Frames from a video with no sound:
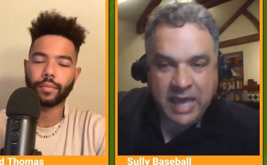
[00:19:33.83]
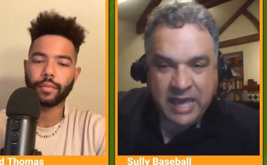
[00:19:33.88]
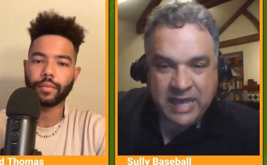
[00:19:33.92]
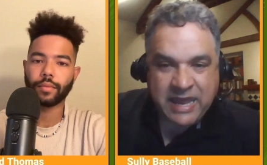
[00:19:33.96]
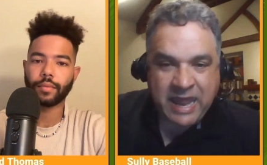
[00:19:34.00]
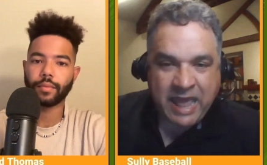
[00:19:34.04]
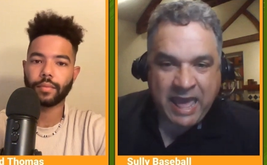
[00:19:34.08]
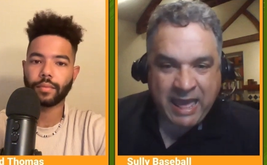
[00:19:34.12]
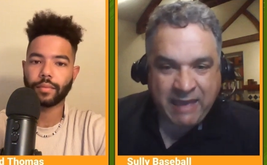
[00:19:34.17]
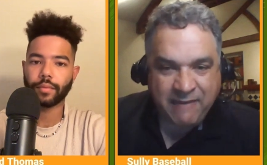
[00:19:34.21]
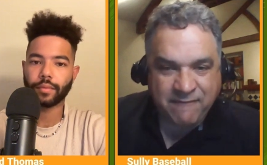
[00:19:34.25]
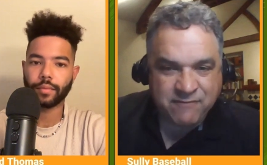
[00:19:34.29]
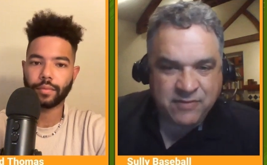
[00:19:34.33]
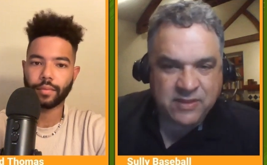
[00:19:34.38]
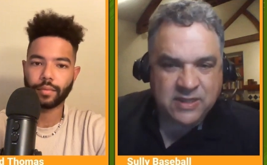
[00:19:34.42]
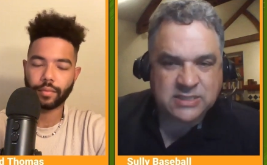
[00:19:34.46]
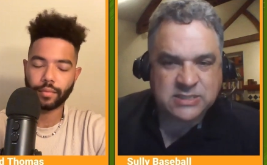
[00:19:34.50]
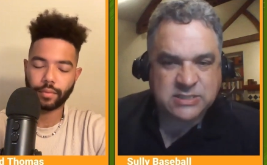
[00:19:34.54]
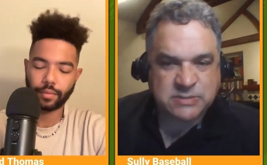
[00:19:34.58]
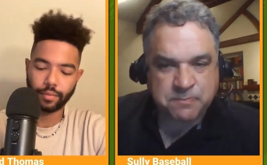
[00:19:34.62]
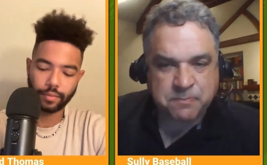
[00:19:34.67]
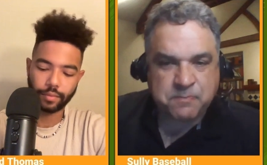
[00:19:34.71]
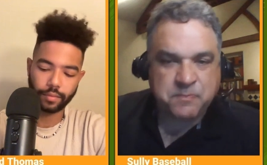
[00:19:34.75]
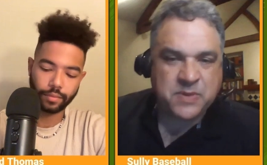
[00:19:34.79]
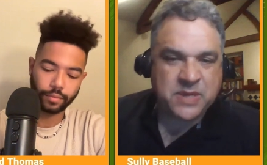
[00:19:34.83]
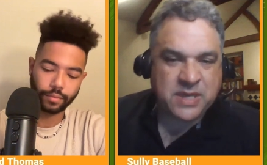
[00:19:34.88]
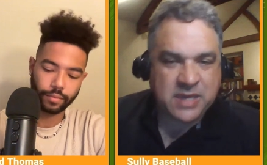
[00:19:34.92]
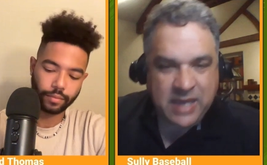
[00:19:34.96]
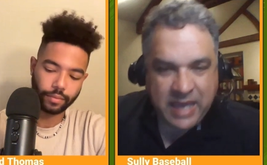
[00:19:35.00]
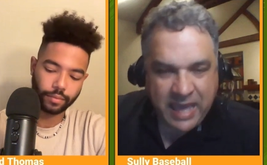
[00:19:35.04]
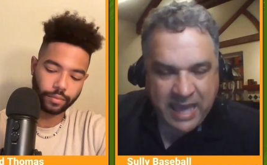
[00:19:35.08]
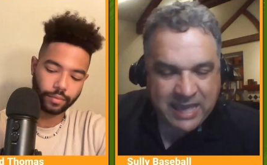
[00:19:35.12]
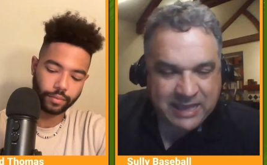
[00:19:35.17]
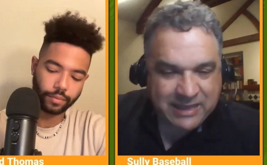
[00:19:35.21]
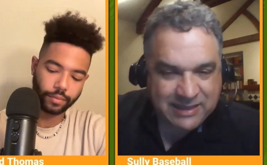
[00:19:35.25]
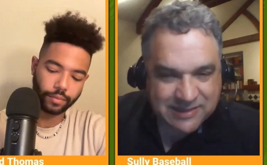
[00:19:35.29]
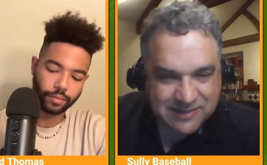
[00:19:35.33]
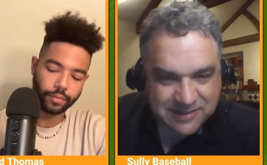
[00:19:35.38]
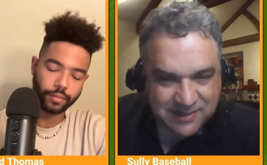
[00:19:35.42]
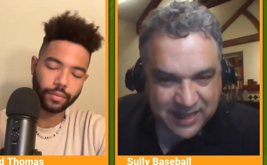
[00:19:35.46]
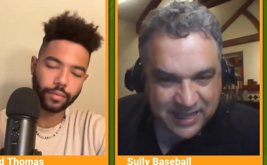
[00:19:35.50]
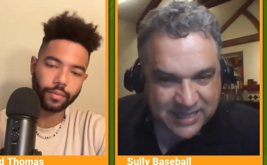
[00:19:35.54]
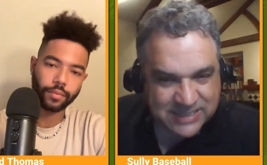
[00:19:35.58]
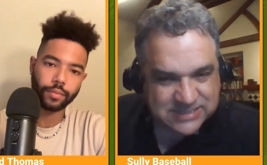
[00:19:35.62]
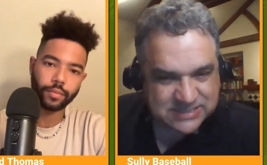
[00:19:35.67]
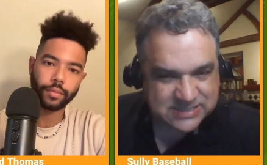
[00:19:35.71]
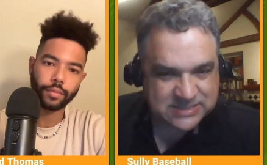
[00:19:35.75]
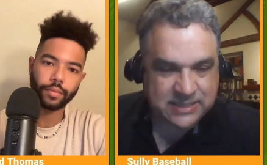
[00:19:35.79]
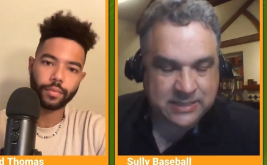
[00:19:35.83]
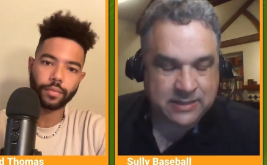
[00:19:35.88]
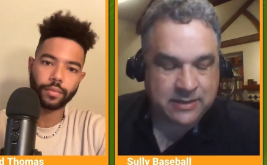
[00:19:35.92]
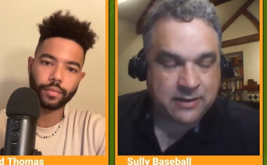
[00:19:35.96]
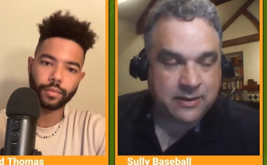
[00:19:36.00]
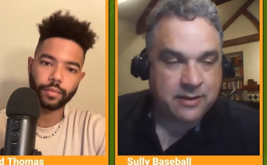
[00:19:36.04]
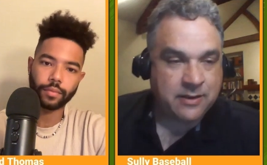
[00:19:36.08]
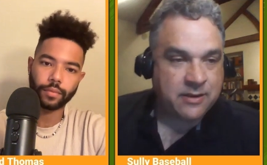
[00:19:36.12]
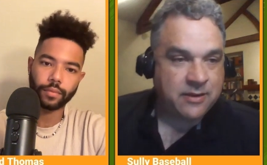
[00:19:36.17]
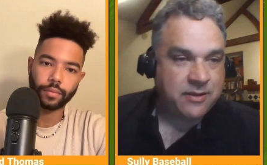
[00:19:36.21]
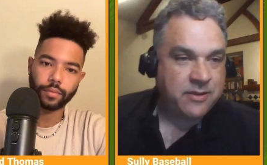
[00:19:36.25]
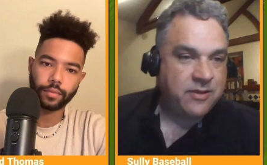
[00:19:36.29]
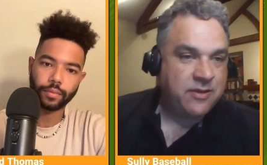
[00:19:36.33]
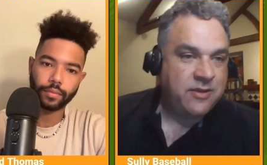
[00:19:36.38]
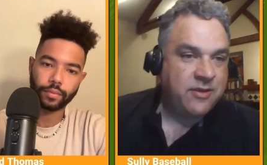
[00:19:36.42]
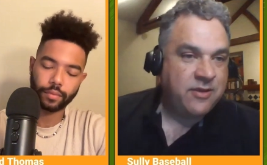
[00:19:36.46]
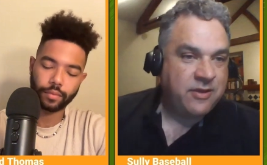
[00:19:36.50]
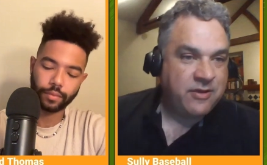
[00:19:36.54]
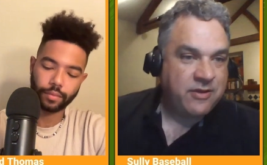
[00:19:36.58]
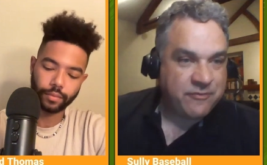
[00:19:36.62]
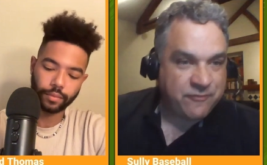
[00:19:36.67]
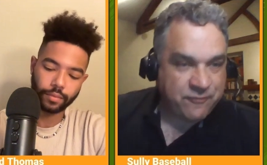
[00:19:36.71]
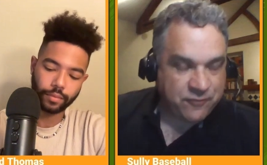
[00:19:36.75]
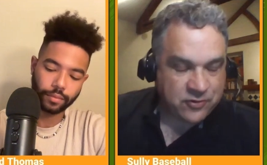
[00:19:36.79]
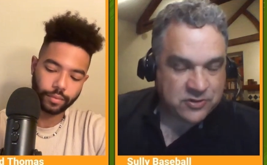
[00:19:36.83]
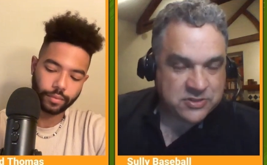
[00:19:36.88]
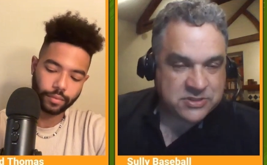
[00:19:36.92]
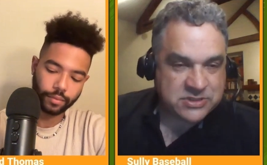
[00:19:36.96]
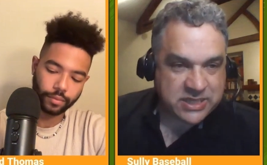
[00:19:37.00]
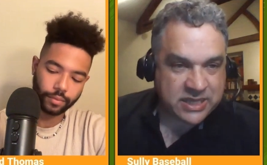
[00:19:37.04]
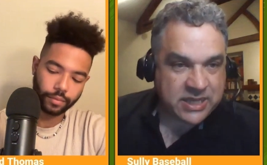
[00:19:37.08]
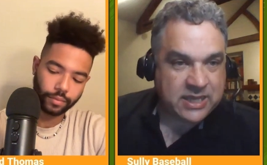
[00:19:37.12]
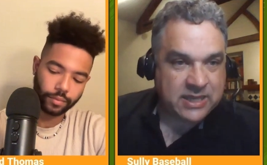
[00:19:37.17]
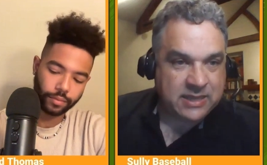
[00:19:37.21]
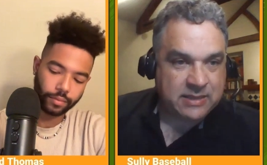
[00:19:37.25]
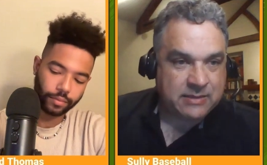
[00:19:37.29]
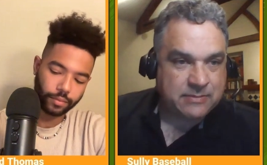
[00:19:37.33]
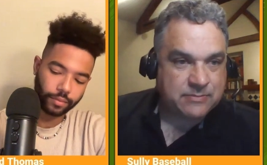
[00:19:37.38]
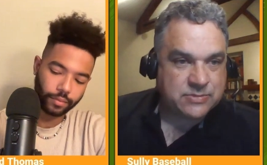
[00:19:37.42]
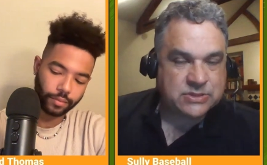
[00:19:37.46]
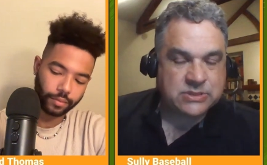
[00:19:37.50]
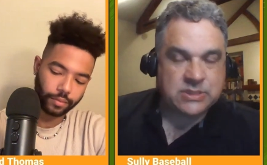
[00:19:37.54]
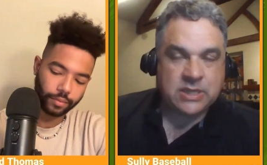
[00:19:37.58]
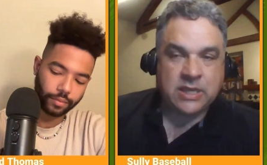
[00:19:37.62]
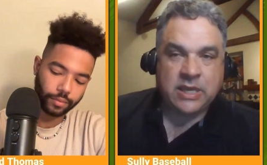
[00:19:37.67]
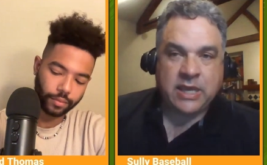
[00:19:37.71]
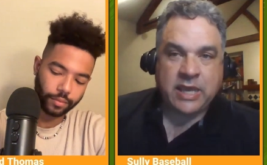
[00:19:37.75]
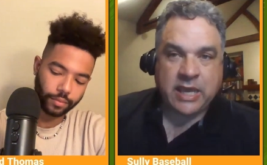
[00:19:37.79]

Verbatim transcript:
Speaker 1: and have this be a lesson for teams,